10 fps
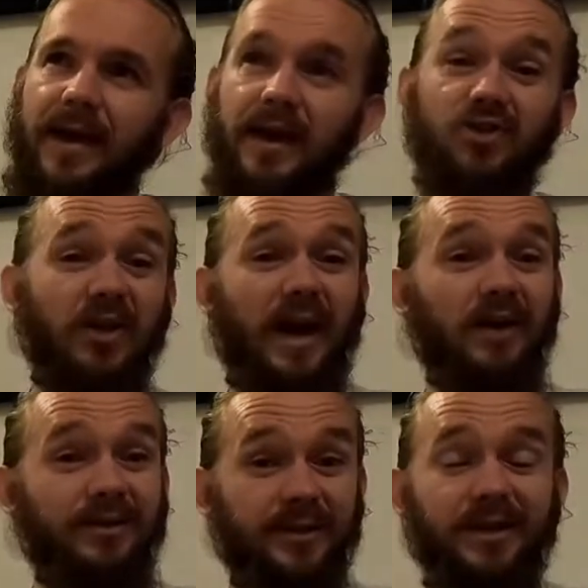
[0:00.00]
uh,
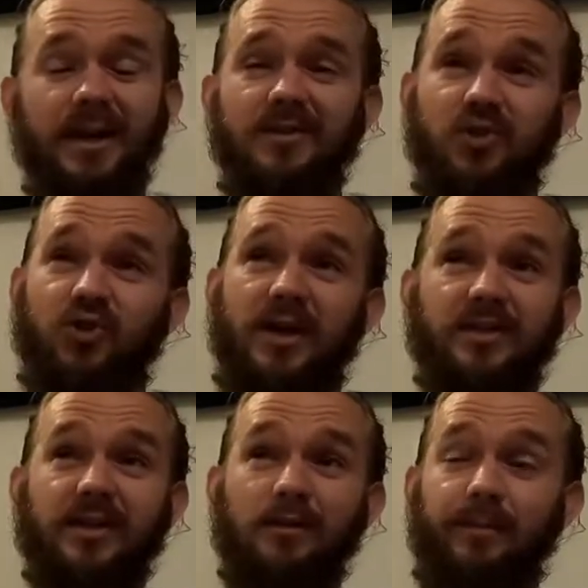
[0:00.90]
Schiehallion, so
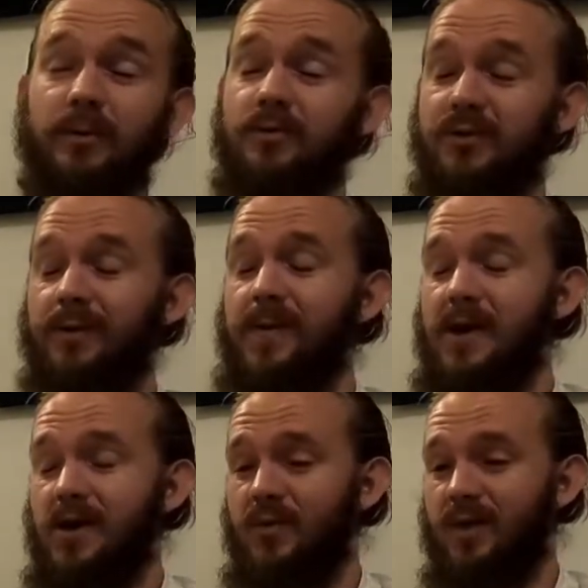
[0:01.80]
Czech-style Pilsner
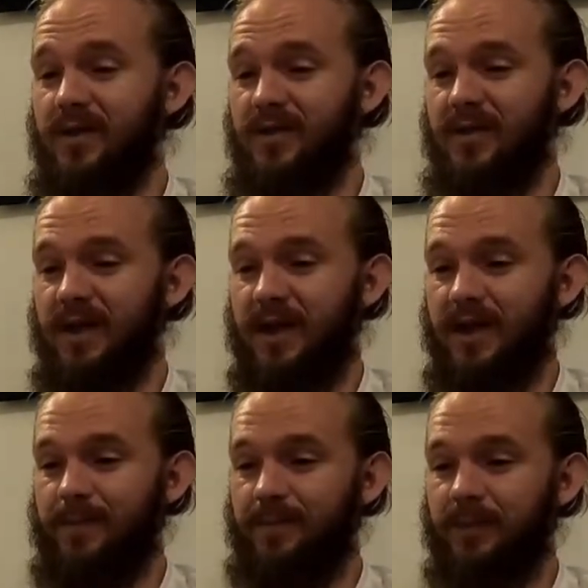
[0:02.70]
with,
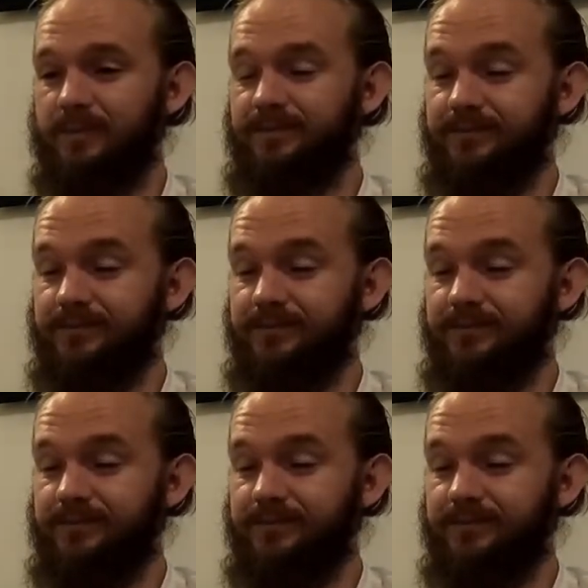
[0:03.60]
um,